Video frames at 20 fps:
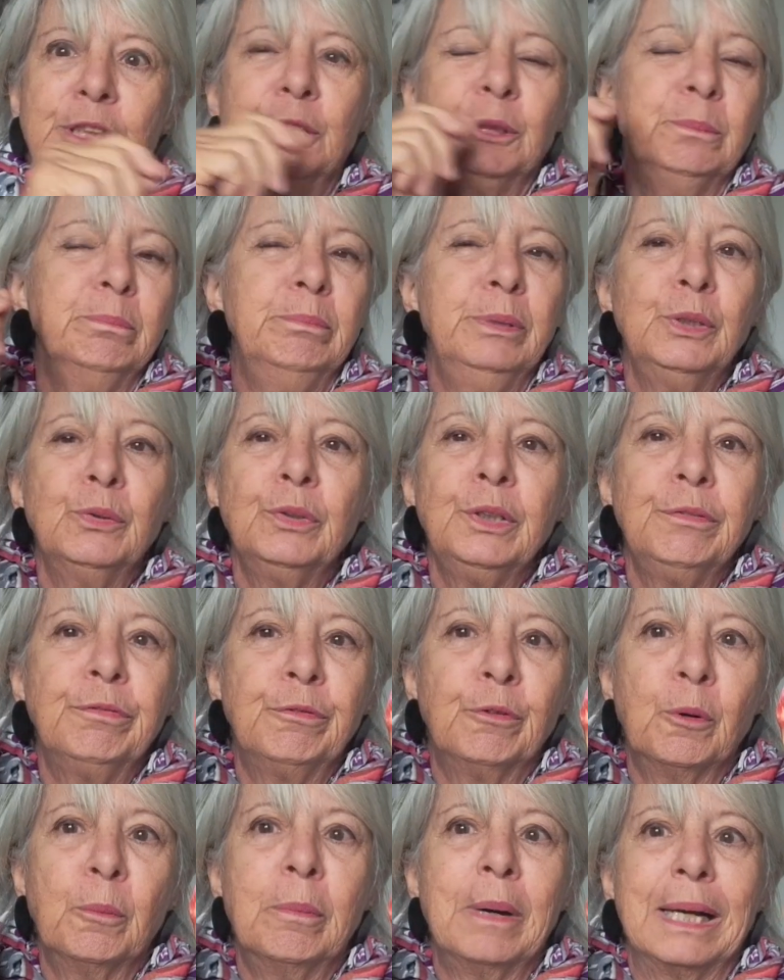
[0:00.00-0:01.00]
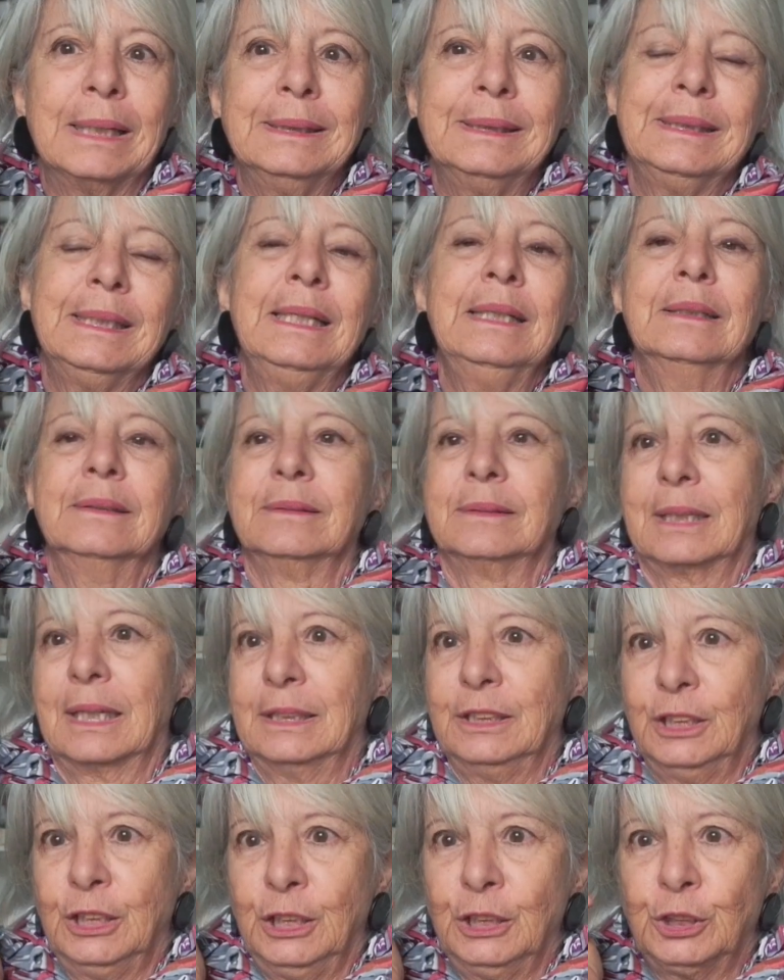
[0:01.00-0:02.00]
this beautiful Brazilian
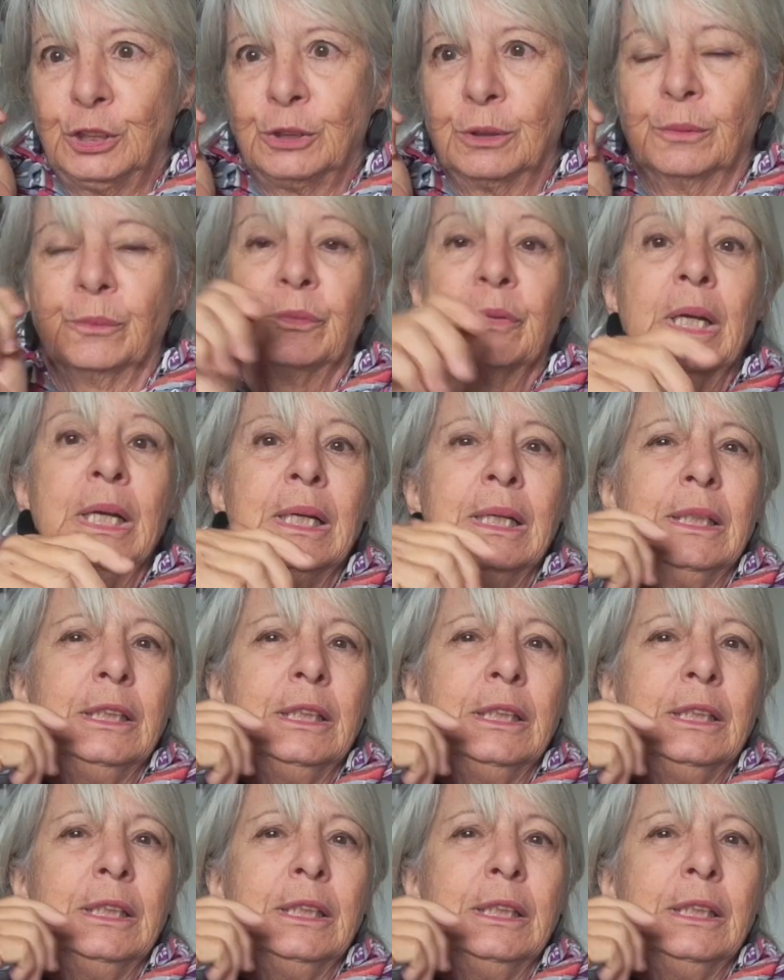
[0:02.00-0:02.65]
tradition